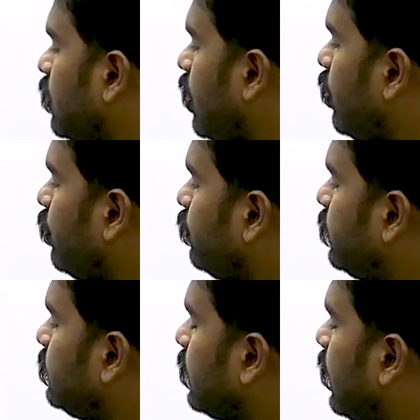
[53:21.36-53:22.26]
now
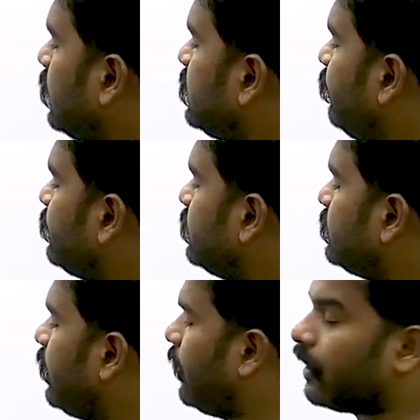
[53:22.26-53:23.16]
this RC which is
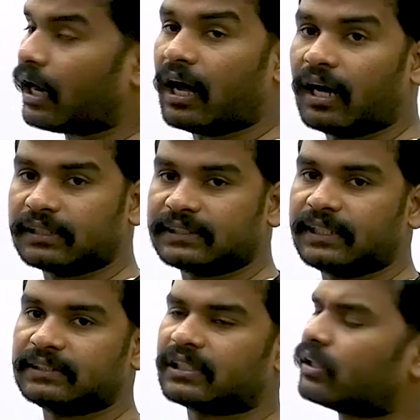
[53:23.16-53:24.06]
there, RC
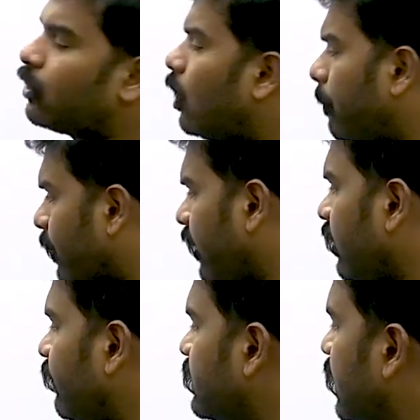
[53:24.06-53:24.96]
is that
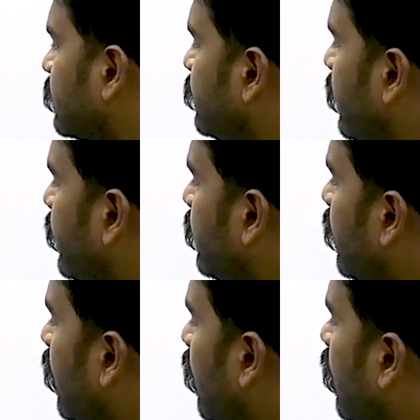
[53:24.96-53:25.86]
component which actually
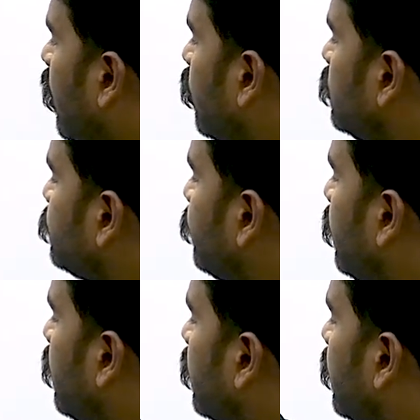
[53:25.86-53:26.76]
accounts
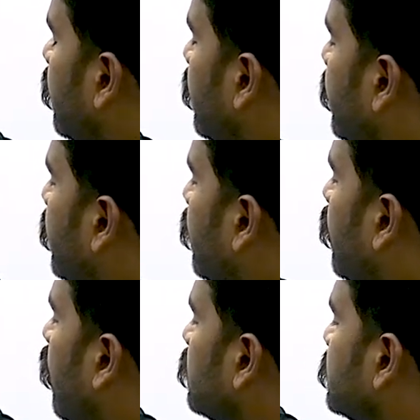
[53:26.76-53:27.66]
for eddy
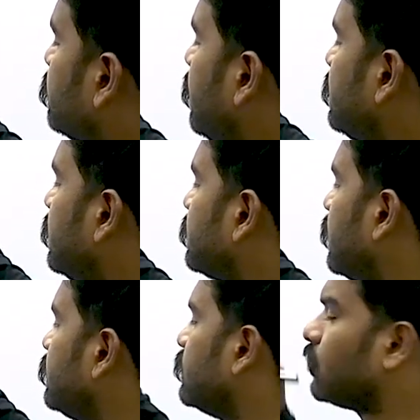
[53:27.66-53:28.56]
current losses plus
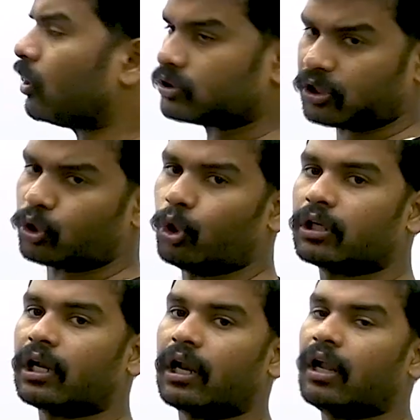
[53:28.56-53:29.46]
hysteresis loss, the
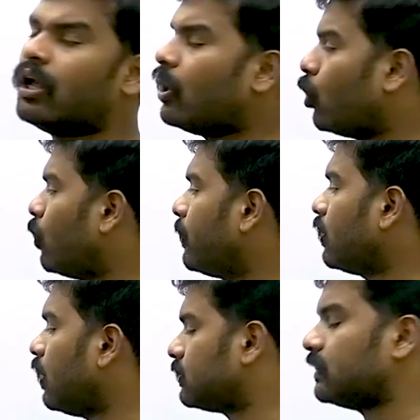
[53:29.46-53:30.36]
total
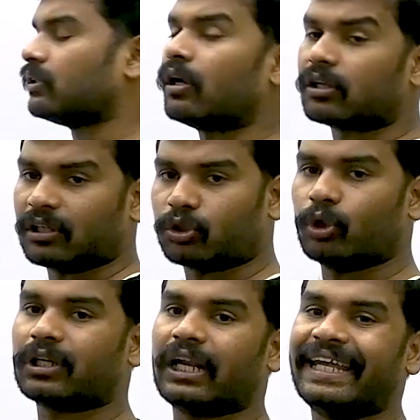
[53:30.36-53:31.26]
ohmic losses or the
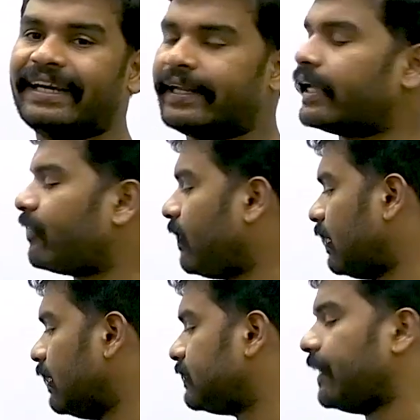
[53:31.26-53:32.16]
total heating
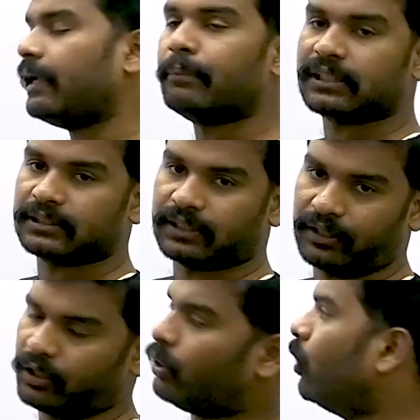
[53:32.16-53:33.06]
effect that is taking place
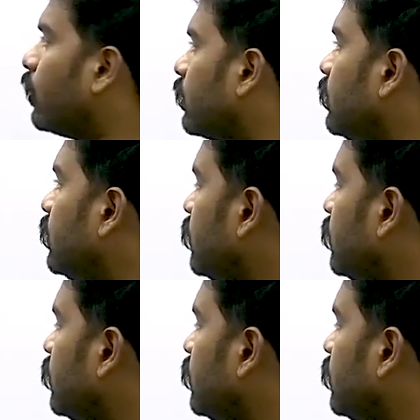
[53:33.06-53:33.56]
inside the core.